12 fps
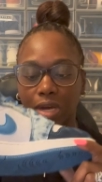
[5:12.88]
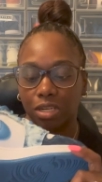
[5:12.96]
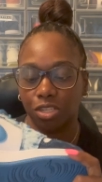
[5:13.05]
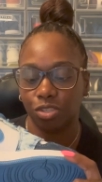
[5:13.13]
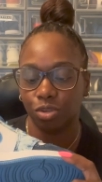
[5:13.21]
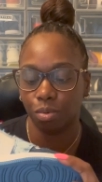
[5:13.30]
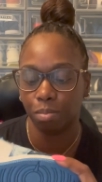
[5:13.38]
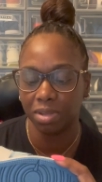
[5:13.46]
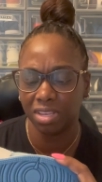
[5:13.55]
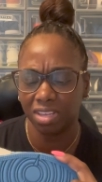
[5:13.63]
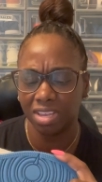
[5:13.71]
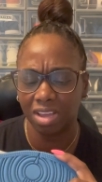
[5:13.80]
the shoe. But
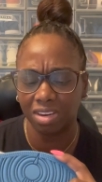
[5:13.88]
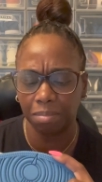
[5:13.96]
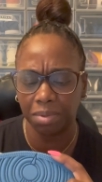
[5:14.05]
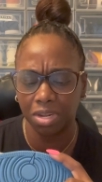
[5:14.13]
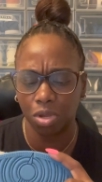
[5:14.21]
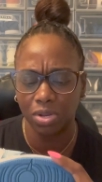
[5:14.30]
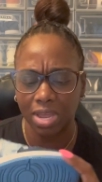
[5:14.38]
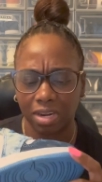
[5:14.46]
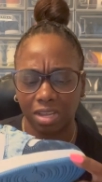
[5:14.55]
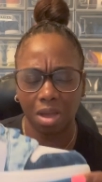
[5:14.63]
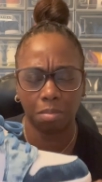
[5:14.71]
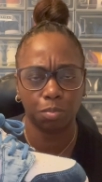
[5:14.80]
yeah, y'all let me know down
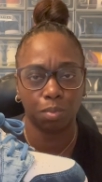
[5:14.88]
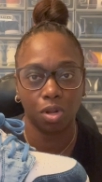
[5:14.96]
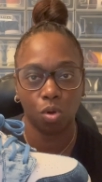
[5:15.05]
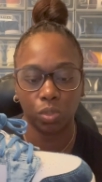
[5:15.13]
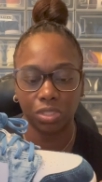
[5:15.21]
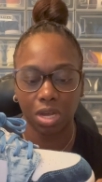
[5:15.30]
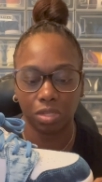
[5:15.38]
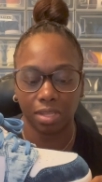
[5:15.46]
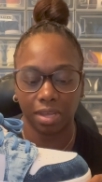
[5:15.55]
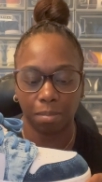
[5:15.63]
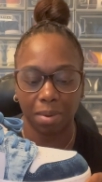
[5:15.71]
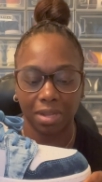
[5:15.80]
in the comments below what y'all
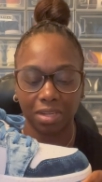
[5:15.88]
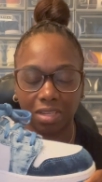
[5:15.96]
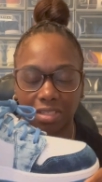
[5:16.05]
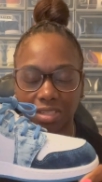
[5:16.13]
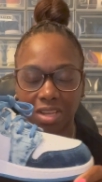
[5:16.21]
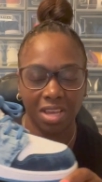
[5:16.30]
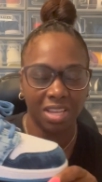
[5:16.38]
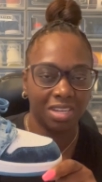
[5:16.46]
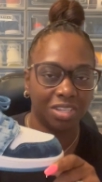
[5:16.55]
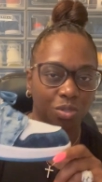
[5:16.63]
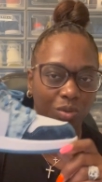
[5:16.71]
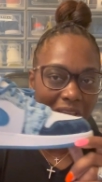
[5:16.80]
think about these.
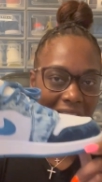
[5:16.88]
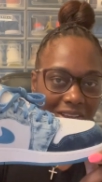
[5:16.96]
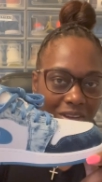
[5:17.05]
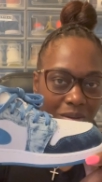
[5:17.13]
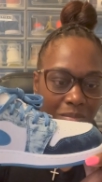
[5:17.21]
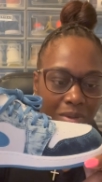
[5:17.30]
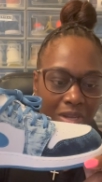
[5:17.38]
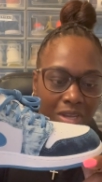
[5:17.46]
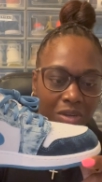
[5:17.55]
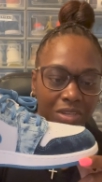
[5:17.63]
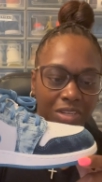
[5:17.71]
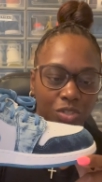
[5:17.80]
Did you like them?
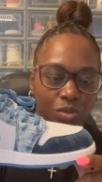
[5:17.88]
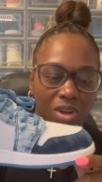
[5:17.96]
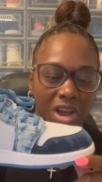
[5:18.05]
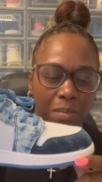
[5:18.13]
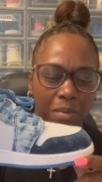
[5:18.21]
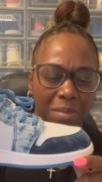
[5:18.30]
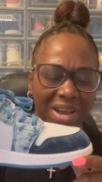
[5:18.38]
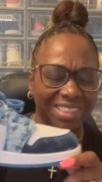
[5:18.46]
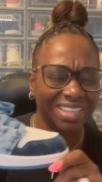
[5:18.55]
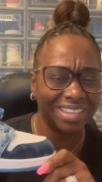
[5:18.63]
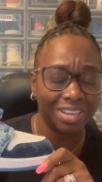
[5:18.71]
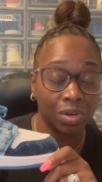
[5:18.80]
Did you cop them. I
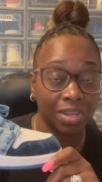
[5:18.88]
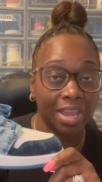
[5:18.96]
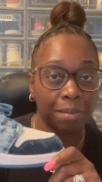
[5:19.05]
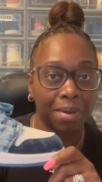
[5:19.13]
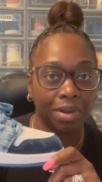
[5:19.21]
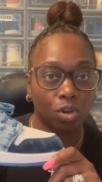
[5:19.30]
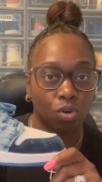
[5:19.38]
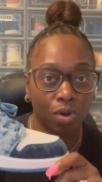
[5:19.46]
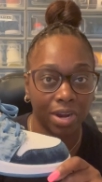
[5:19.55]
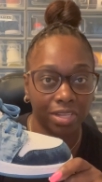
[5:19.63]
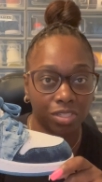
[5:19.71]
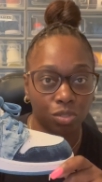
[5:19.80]
think they came out in
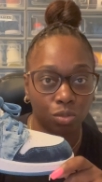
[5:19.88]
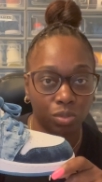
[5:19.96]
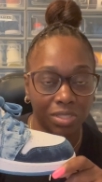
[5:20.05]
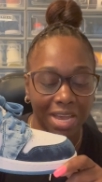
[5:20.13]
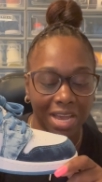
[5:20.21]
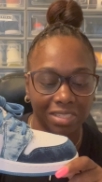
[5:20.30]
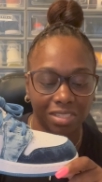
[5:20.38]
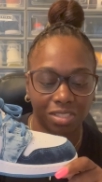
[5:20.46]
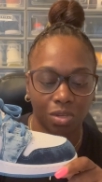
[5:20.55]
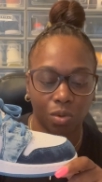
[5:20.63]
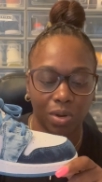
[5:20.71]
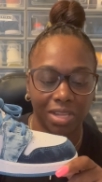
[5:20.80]
grade school sizes,
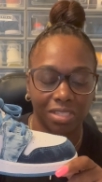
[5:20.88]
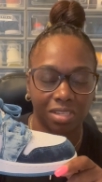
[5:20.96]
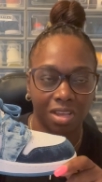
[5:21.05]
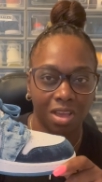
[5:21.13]
so that's